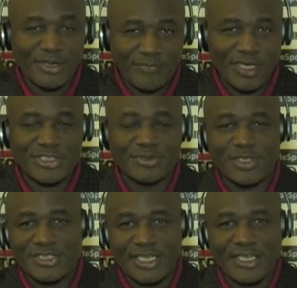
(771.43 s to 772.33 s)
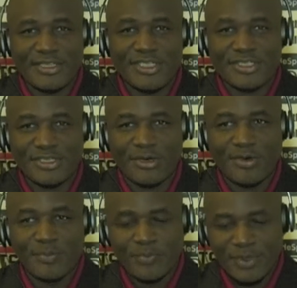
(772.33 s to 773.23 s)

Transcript: No, Foster was an Achilles. So,